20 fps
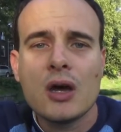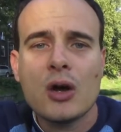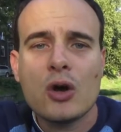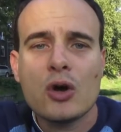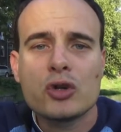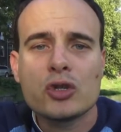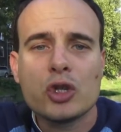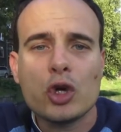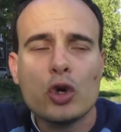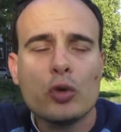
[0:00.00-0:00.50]

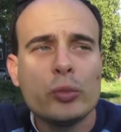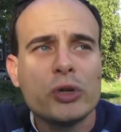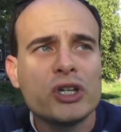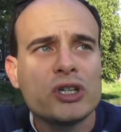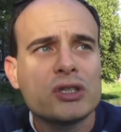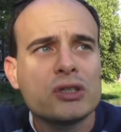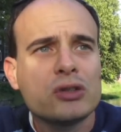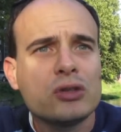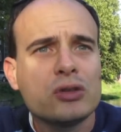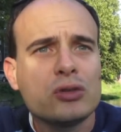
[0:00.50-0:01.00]
October
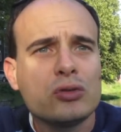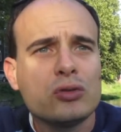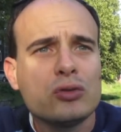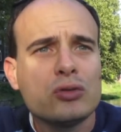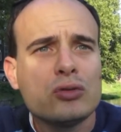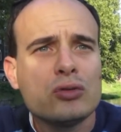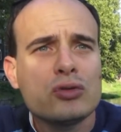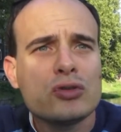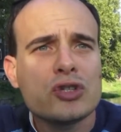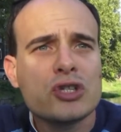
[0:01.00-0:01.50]

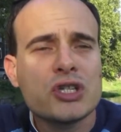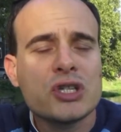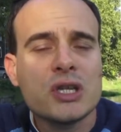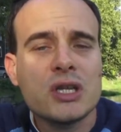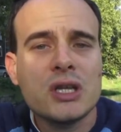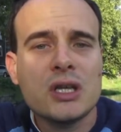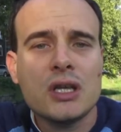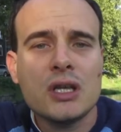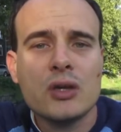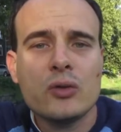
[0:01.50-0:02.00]
to
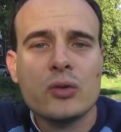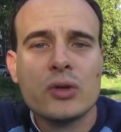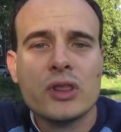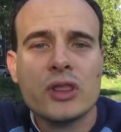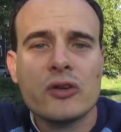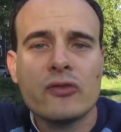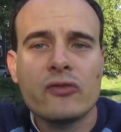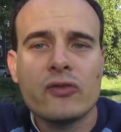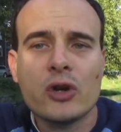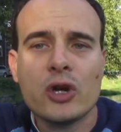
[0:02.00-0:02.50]
see what
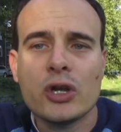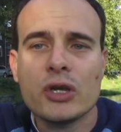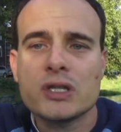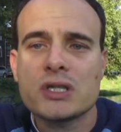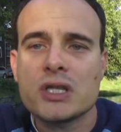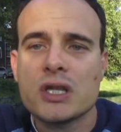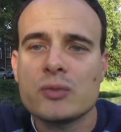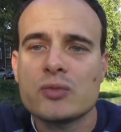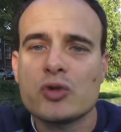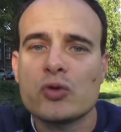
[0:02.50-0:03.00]
the following
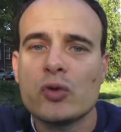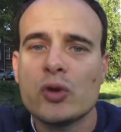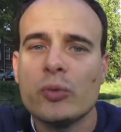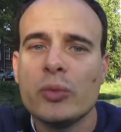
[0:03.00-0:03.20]
steps will